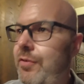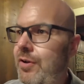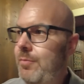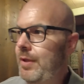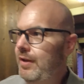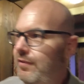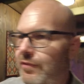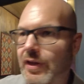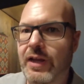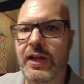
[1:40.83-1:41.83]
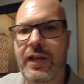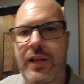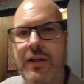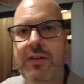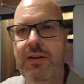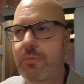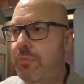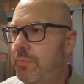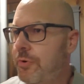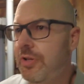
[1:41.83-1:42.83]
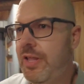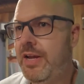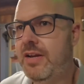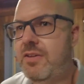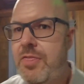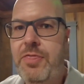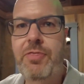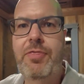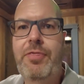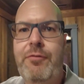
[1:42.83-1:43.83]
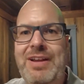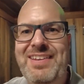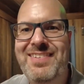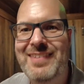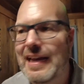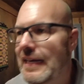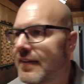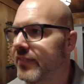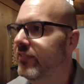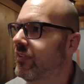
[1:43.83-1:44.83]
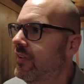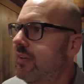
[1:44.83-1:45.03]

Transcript: thirty minutes and it was more like three seconds.